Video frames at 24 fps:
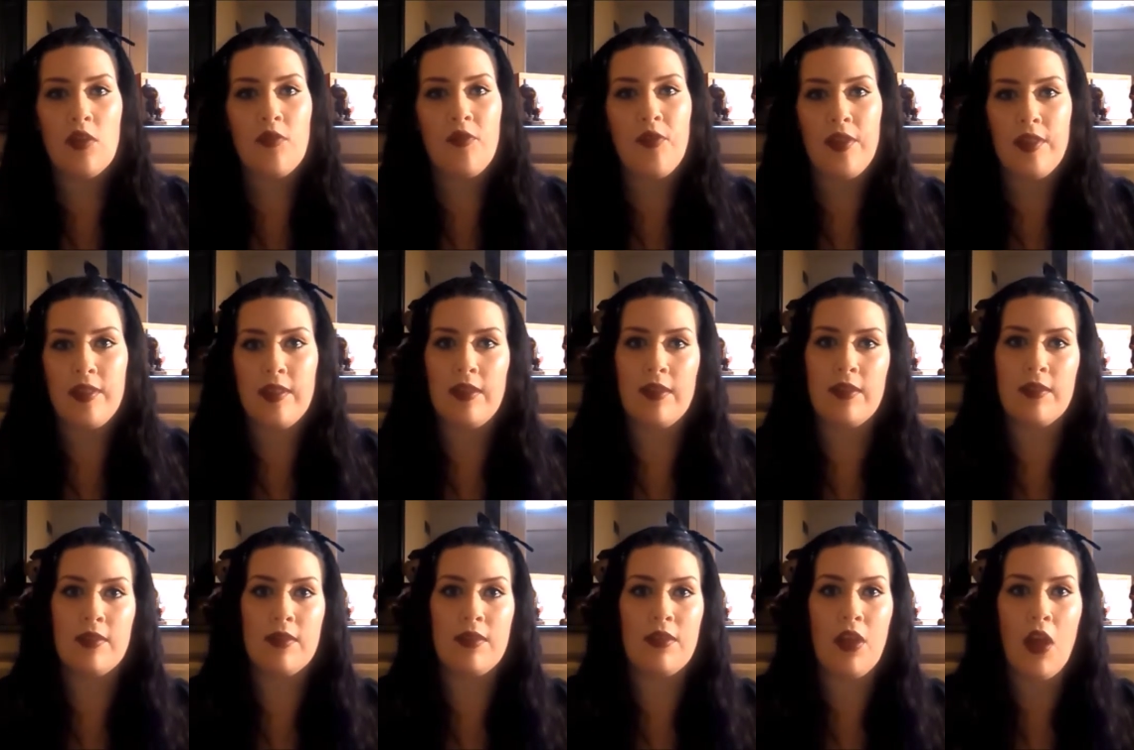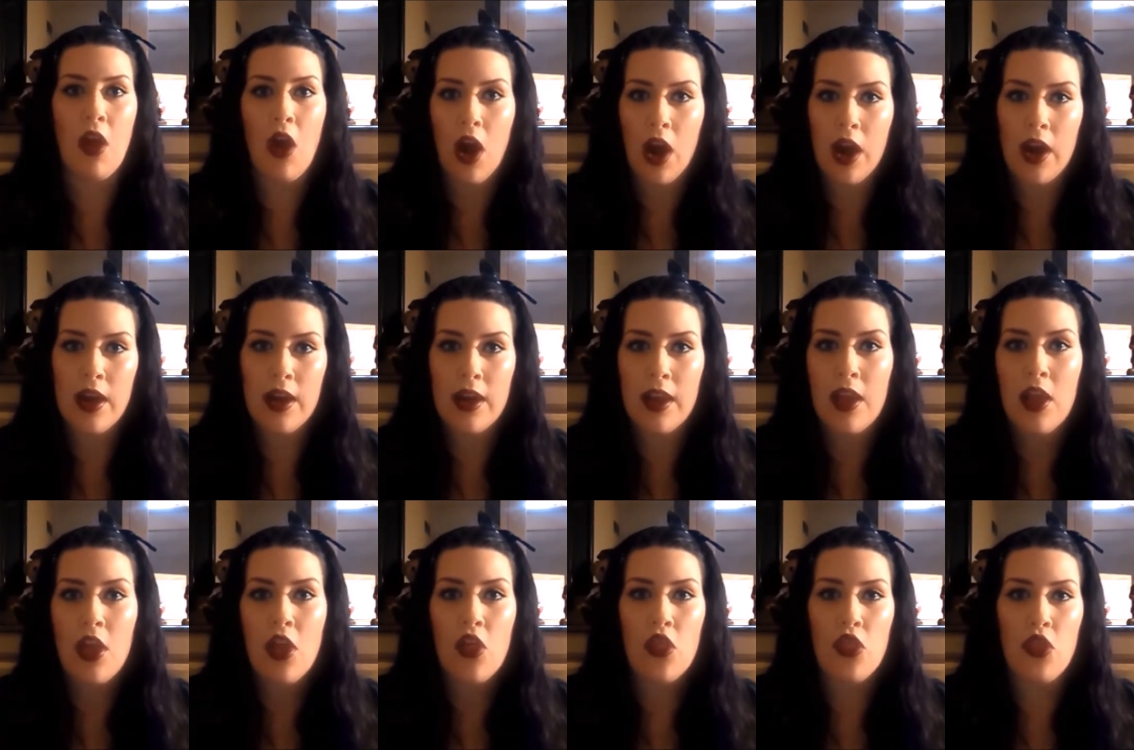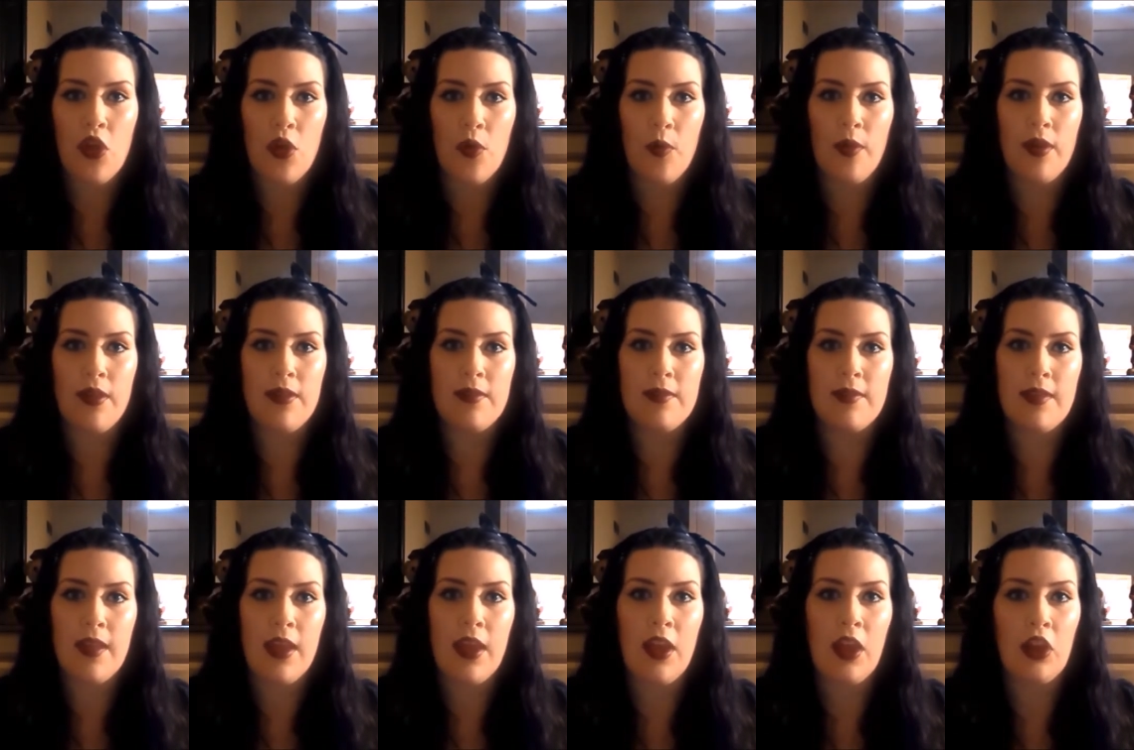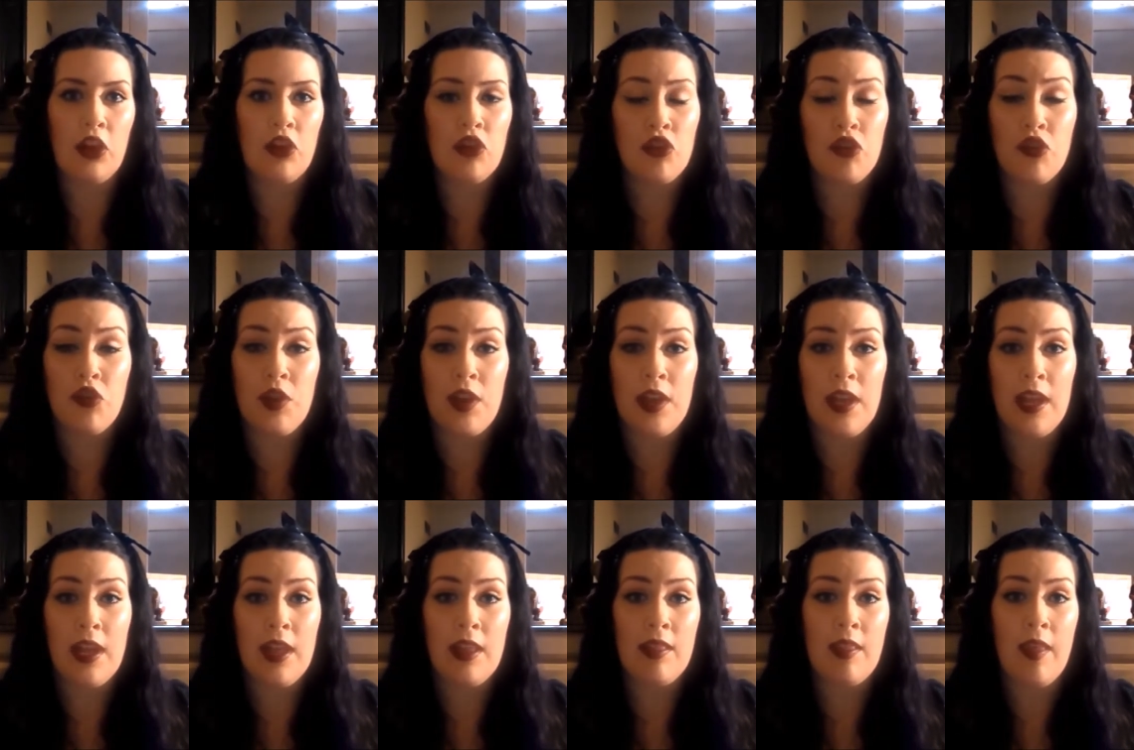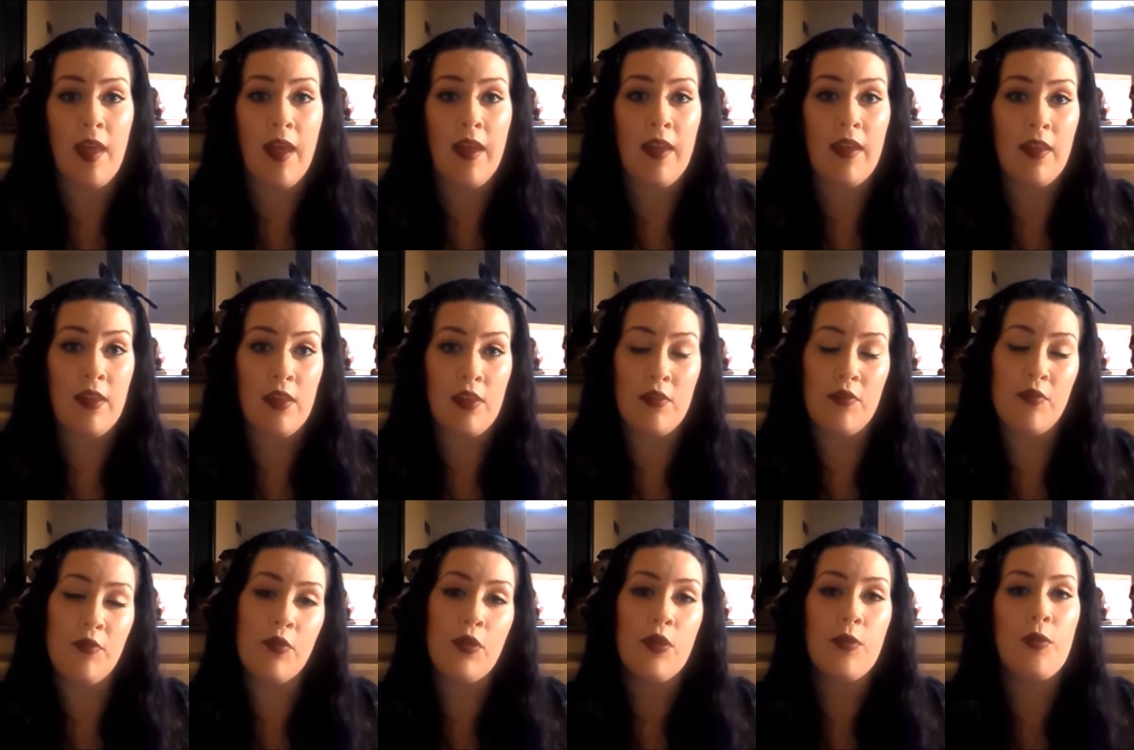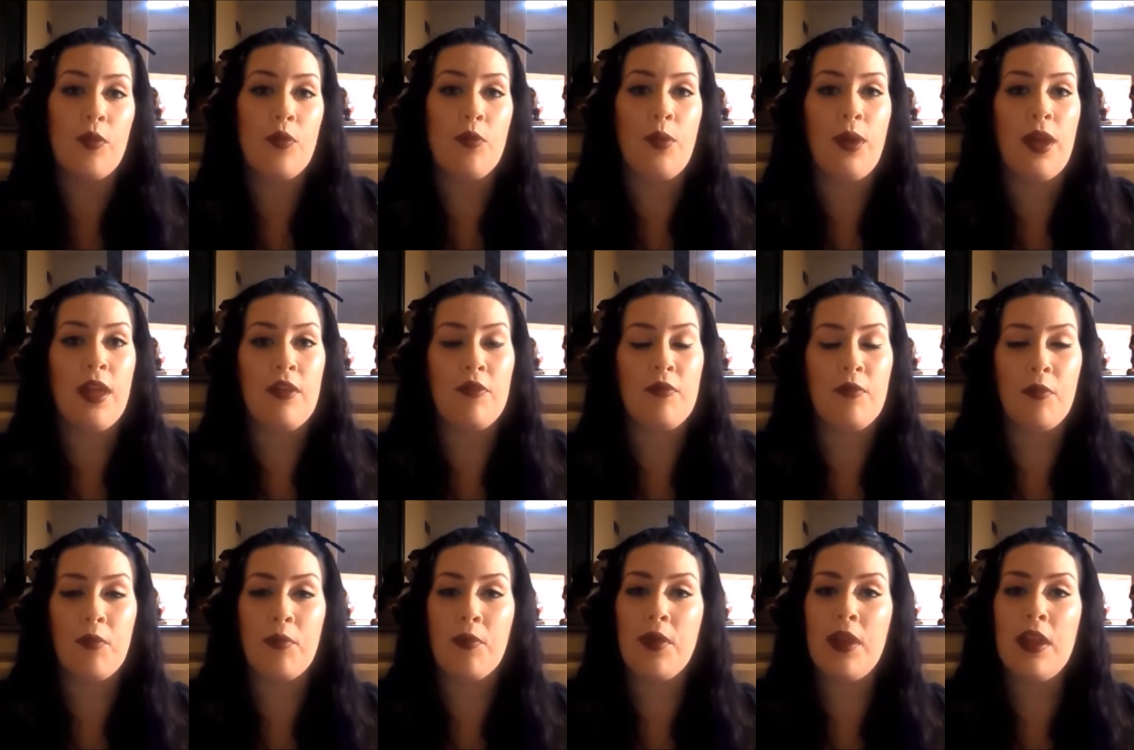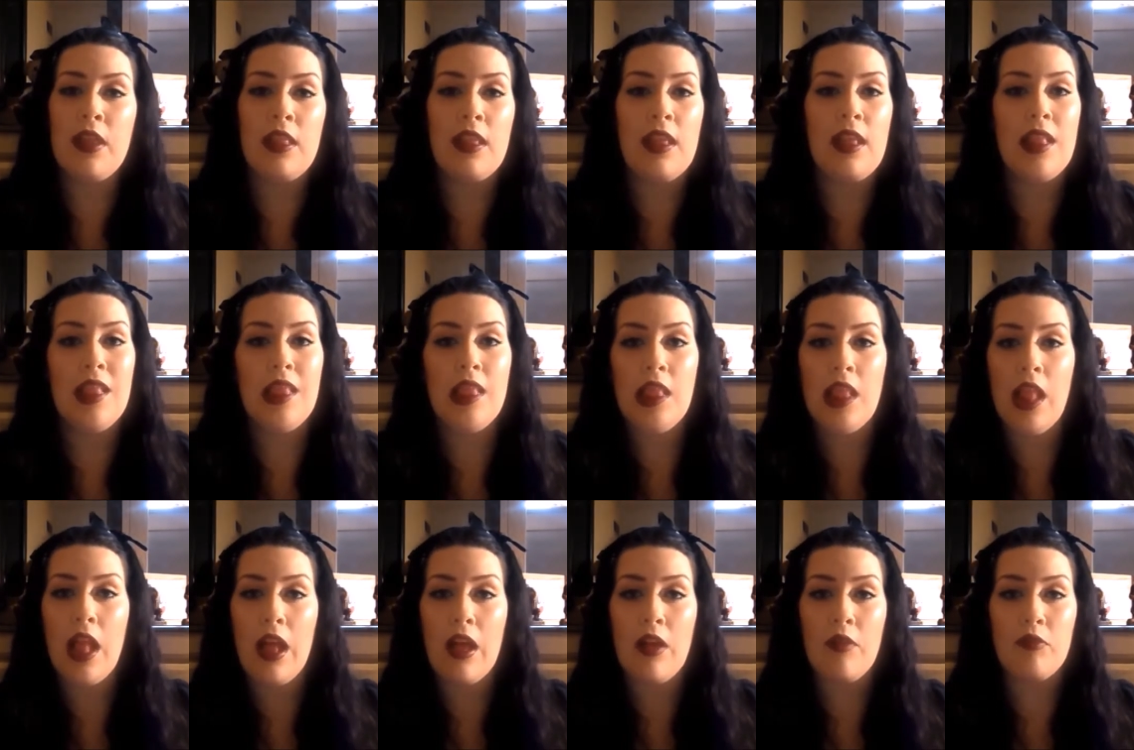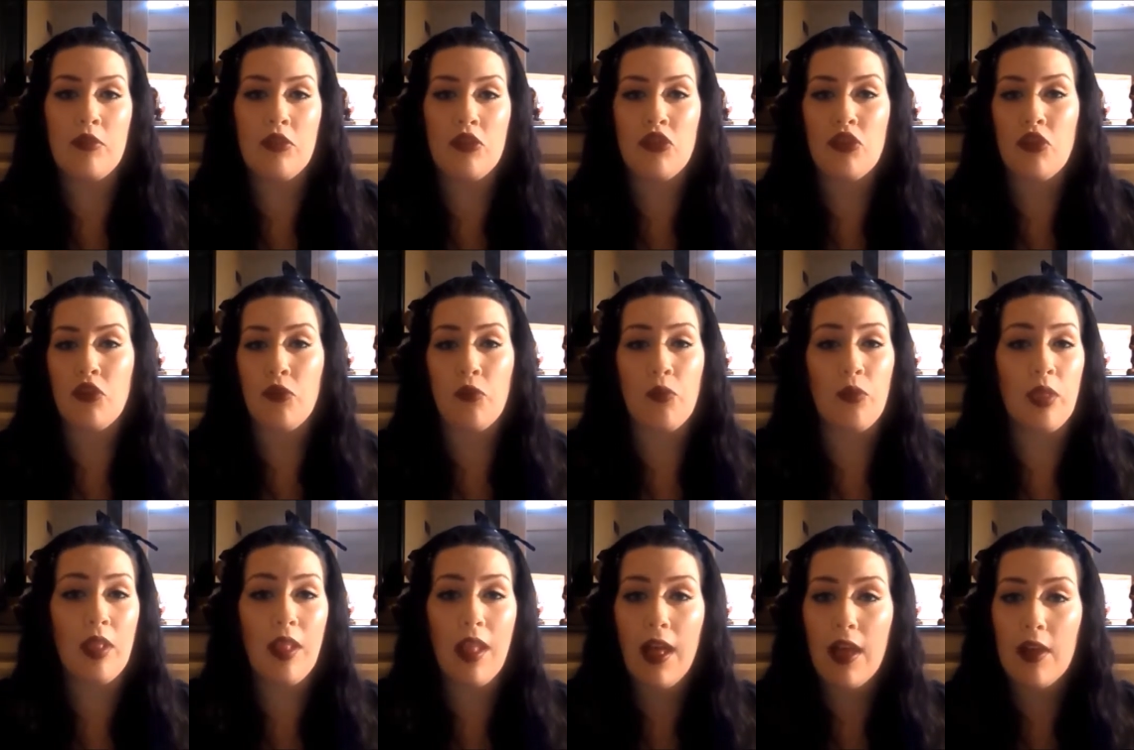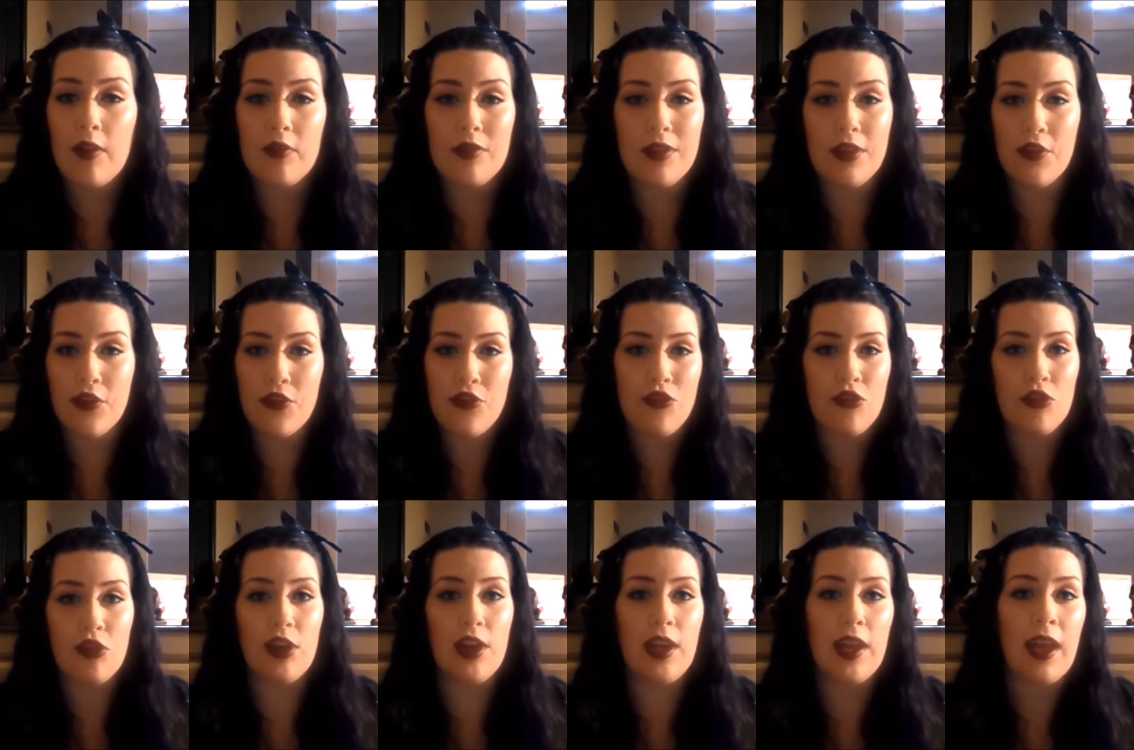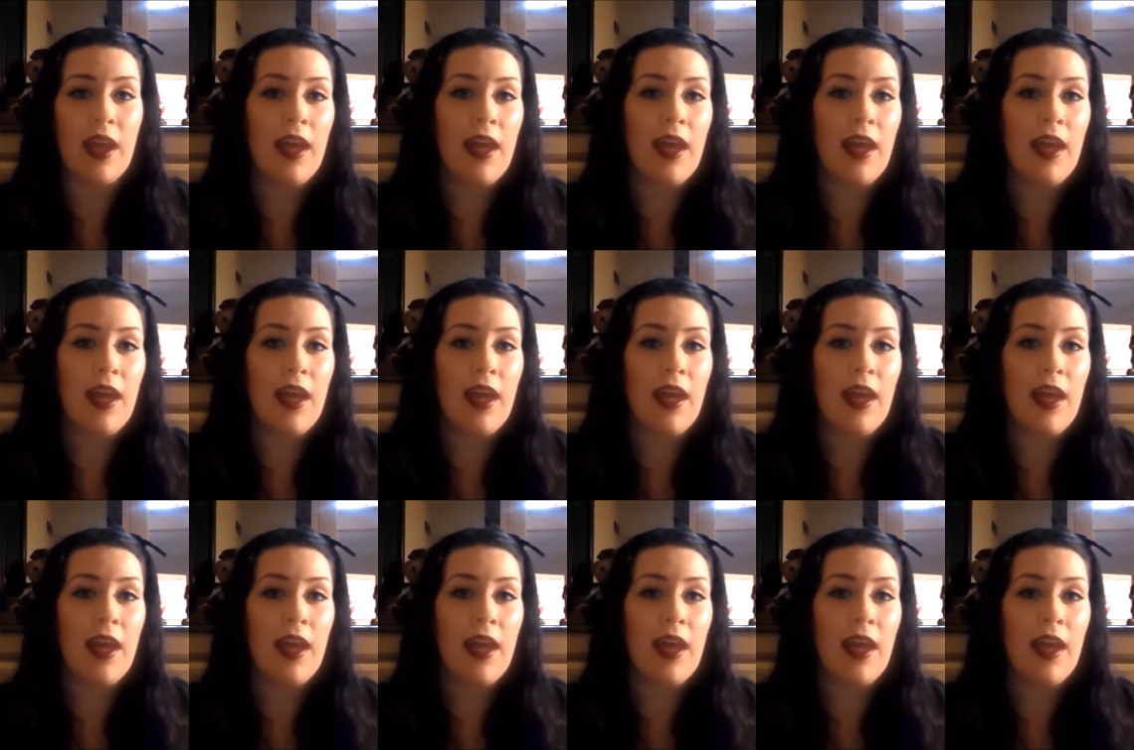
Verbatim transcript: Physics' yard, there was a tree that his former wife really loved. She loved this tree.